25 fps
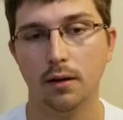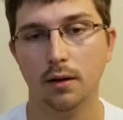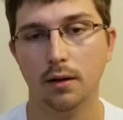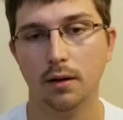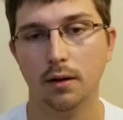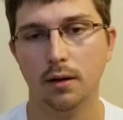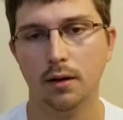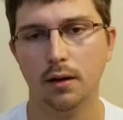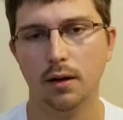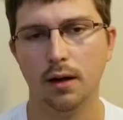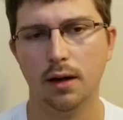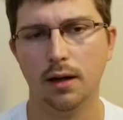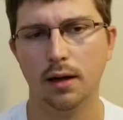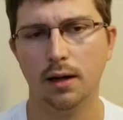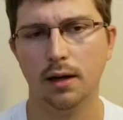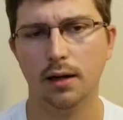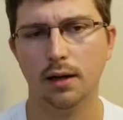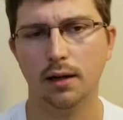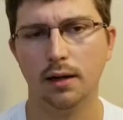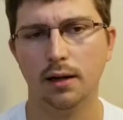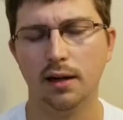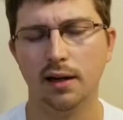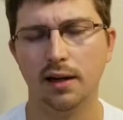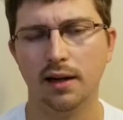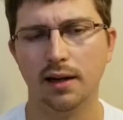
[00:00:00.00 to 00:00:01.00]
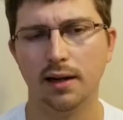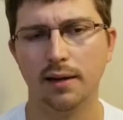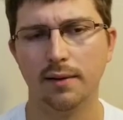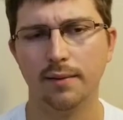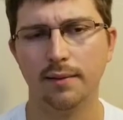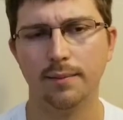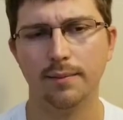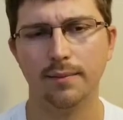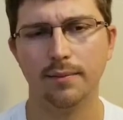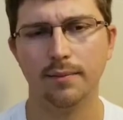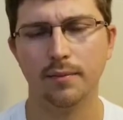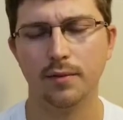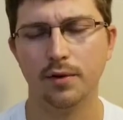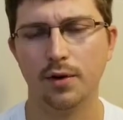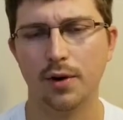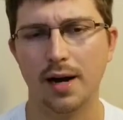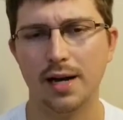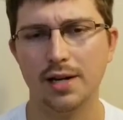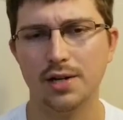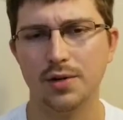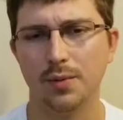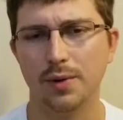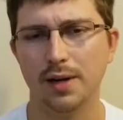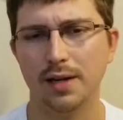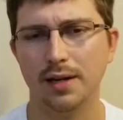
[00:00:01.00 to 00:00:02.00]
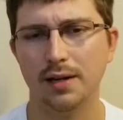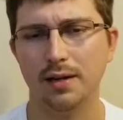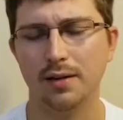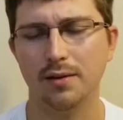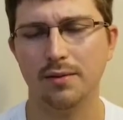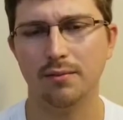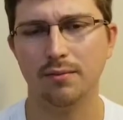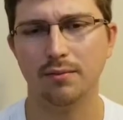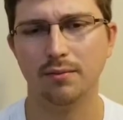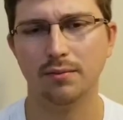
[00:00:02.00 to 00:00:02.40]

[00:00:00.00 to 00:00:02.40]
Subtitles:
I graduated